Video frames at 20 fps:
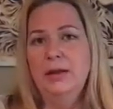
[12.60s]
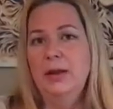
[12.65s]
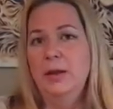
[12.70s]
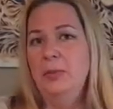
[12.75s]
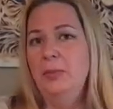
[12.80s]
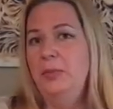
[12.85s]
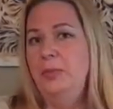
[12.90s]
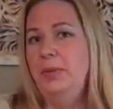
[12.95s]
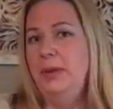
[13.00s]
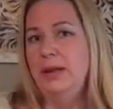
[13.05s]
The
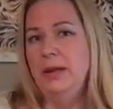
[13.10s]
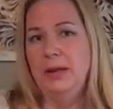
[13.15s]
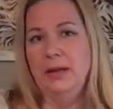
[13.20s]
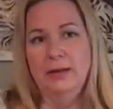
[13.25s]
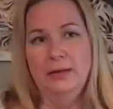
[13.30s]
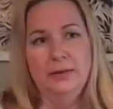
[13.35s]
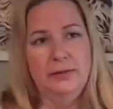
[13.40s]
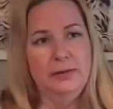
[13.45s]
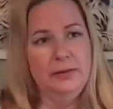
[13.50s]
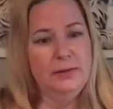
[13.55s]

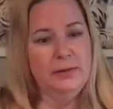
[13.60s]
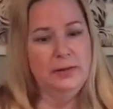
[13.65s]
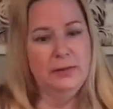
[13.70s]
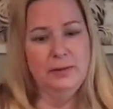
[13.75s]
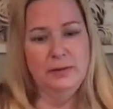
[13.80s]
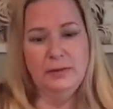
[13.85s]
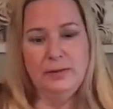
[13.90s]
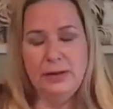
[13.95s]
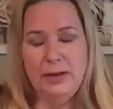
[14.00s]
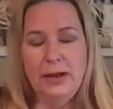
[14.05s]
biggest
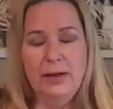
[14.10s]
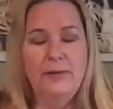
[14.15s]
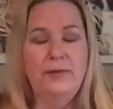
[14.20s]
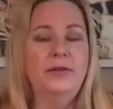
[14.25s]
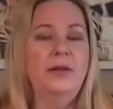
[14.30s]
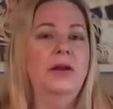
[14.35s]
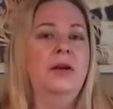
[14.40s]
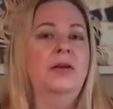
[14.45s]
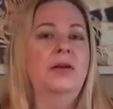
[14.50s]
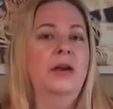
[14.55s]

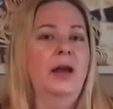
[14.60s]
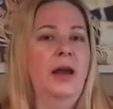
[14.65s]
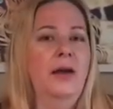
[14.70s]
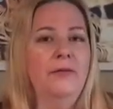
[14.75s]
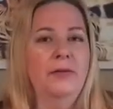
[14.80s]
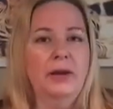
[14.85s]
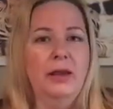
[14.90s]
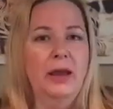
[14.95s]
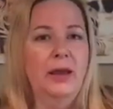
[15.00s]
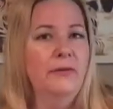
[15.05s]
gift I could have
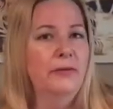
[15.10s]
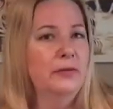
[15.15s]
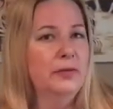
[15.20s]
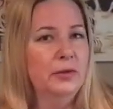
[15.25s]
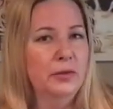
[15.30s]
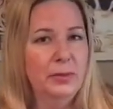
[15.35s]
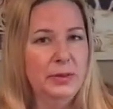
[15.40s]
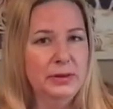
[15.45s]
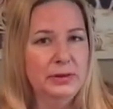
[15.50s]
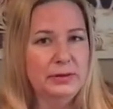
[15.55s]
ever given
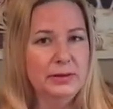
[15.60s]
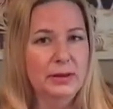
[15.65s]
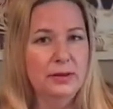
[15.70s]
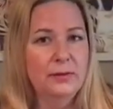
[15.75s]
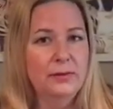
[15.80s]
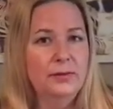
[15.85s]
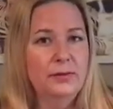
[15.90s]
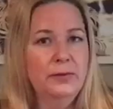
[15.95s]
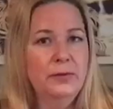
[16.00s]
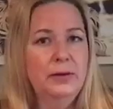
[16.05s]
to
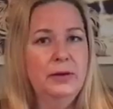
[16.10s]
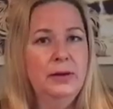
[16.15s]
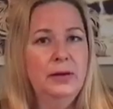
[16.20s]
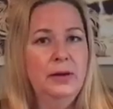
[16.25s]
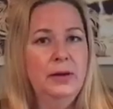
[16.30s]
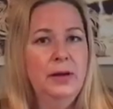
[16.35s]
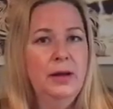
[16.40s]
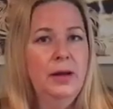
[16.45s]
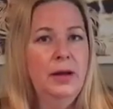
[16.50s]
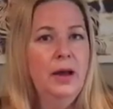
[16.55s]
myself.
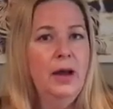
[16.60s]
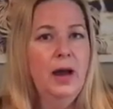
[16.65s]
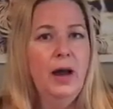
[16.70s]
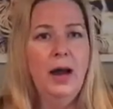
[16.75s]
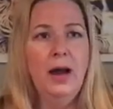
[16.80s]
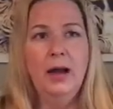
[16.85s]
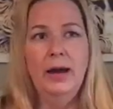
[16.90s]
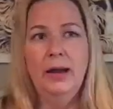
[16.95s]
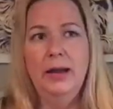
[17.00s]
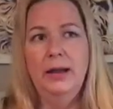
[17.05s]

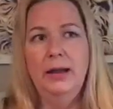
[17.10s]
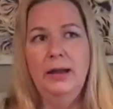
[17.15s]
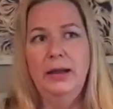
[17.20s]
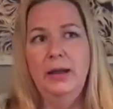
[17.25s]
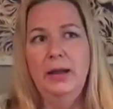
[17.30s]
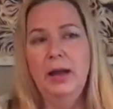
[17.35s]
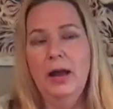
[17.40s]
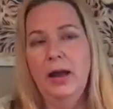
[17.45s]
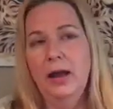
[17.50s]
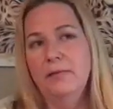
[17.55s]

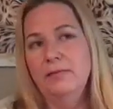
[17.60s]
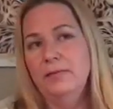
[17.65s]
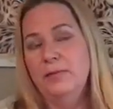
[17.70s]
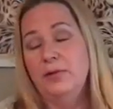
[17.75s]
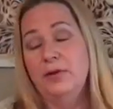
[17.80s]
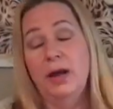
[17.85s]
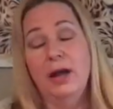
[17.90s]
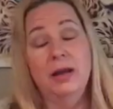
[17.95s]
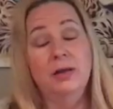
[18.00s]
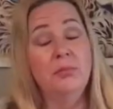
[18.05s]
I
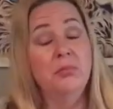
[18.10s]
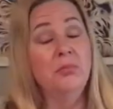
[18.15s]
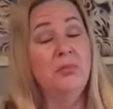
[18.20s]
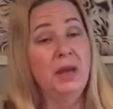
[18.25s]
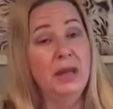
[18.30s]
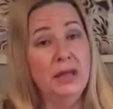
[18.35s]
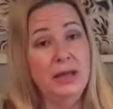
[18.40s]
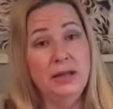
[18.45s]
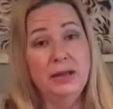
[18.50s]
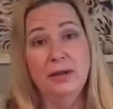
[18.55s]
tried
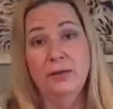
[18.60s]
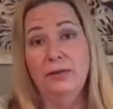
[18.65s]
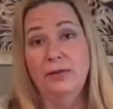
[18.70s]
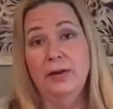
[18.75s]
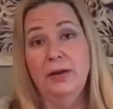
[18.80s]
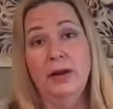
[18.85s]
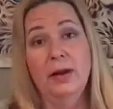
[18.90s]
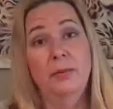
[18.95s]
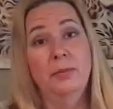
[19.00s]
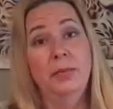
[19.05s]
many
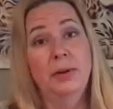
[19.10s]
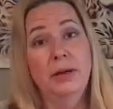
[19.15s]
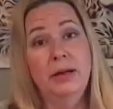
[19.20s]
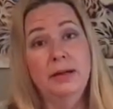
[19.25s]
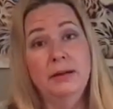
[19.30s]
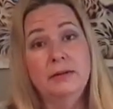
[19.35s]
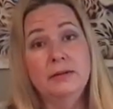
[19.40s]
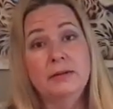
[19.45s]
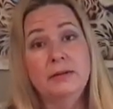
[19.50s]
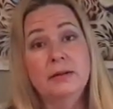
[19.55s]
different
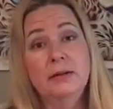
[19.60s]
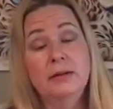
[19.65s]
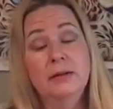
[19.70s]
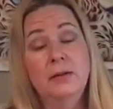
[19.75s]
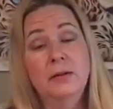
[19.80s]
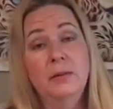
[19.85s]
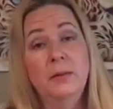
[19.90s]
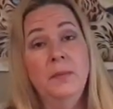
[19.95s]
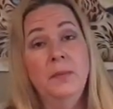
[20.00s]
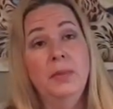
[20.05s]
companies.
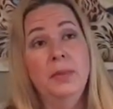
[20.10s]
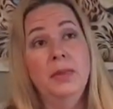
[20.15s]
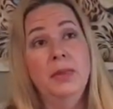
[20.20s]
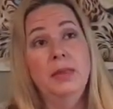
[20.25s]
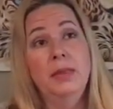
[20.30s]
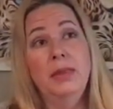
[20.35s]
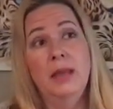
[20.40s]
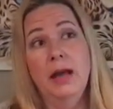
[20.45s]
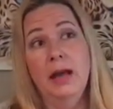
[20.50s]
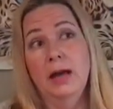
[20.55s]

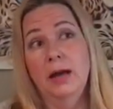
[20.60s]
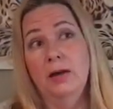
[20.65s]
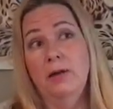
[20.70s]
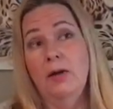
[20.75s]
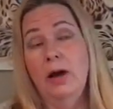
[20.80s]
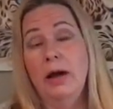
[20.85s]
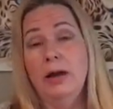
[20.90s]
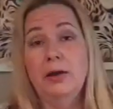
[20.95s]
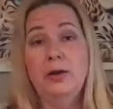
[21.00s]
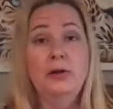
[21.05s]
Now,
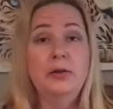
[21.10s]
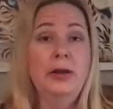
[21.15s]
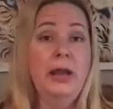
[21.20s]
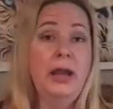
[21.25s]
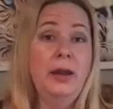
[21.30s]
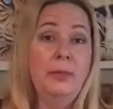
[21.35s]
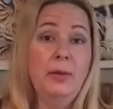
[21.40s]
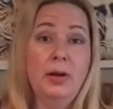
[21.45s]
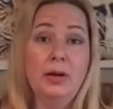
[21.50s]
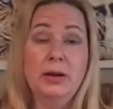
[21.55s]
I could
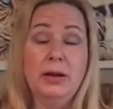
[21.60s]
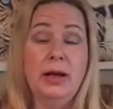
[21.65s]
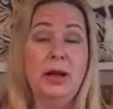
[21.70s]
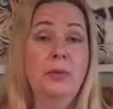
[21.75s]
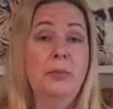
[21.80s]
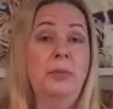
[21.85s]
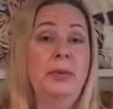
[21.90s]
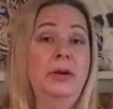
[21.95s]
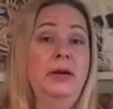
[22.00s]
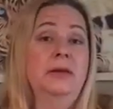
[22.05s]
name all the
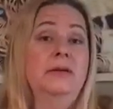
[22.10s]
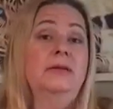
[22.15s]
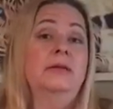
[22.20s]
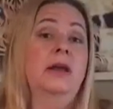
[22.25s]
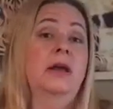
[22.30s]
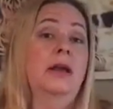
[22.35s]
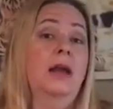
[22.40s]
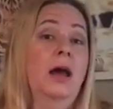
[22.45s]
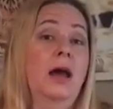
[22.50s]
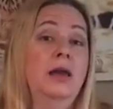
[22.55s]
companies
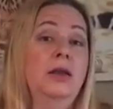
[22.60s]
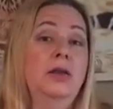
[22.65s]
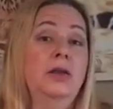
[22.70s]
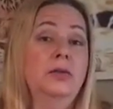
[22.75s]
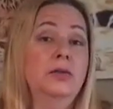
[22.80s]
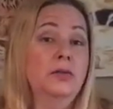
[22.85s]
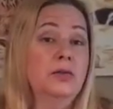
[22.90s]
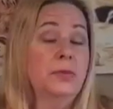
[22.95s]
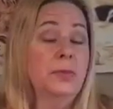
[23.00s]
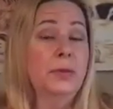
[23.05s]
that I
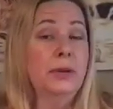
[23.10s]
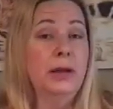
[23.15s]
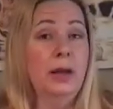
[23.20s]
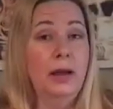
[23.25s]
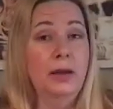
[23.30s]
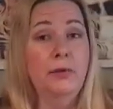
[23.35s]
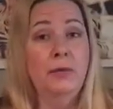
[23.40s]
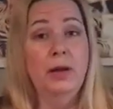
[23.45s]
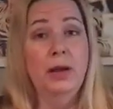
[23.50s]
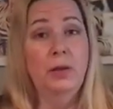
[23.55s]
use, but
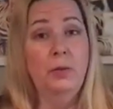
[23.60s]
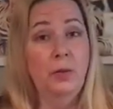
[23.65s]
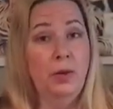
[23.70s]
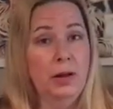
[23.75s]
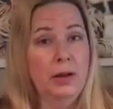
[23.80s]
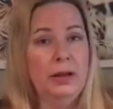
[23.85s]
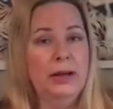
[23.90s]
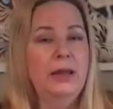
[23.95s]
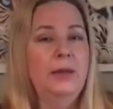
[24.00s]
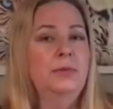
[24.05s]
I really
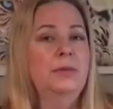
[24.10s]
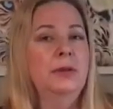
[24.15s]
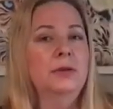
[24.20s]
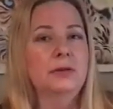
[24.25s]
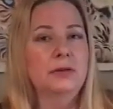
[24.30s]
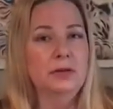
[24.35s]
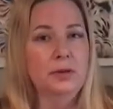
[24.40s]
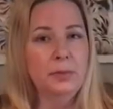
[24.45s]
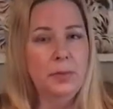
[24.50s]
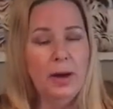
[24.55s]
want to keep this
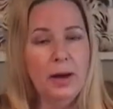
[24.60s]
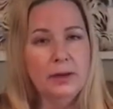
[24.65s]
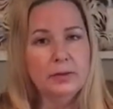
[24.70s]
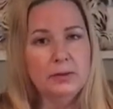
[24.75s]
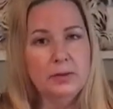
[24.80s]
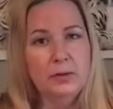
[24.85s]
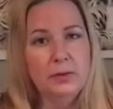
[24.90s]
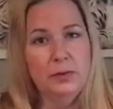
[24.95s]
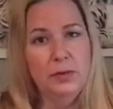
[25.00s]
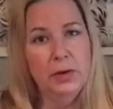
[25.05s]
on a
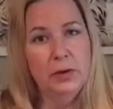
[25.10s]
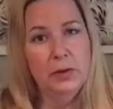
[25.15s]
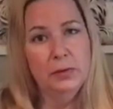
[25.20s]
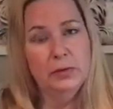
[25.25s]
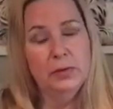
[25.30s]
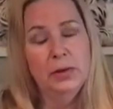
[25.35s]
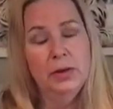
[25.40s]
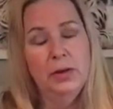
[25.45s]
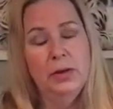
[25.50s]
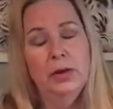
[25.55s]
positive
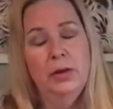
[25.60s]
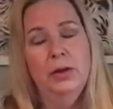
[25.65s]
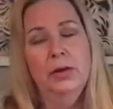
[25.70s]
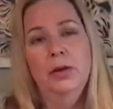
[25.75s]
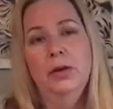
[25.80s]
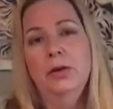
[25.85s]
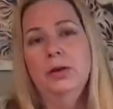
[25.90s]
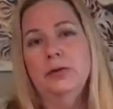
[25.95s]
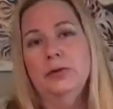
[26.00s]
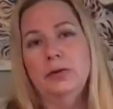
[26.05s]
note,
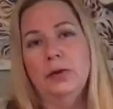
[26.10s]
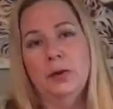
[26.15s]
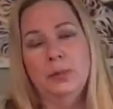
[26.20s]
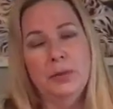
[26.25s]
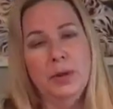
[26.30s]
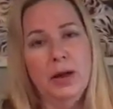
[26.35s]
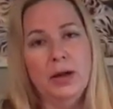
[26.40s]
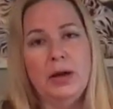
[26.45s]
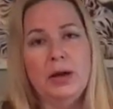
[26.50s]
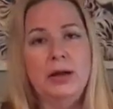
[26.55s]
so I'm
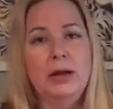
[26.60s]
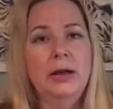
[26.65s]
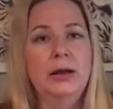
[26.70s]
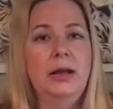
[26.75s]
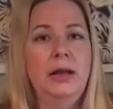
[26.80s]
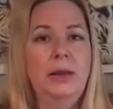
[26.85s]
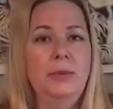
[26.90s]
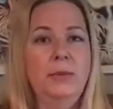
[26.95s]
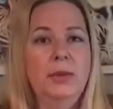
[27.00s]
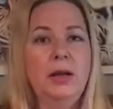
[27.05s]
not going to
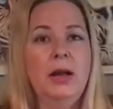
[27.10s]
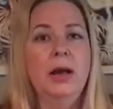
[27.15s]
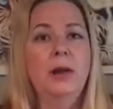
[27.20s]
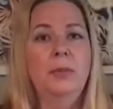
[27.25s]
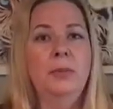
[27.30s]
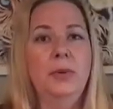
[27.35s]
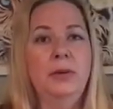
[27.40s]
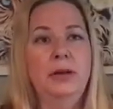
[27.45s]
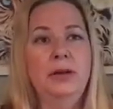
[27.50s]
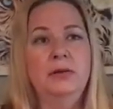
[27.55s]
name the
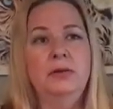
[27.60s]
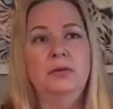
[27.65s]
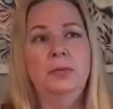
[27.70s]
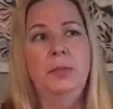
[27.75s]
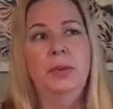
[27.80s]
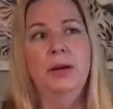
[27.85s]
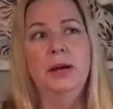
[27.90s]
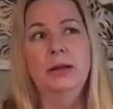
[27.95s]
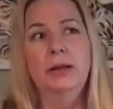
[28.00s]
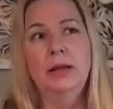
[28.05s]
companies,
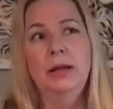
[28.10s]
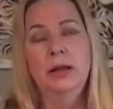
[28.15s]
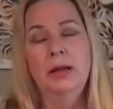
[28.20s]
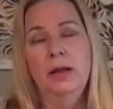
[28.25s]
but